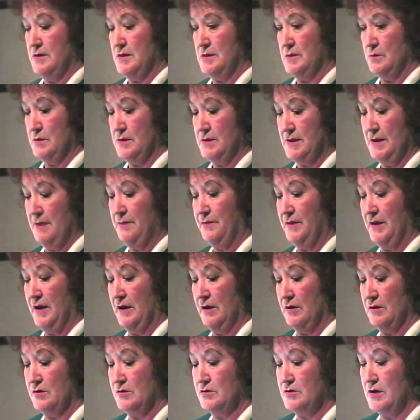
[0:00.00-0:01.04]
this was something
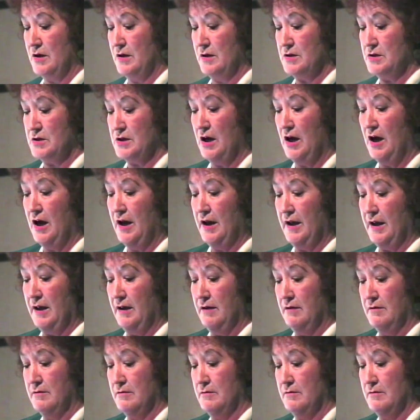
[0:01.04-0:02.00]
entirely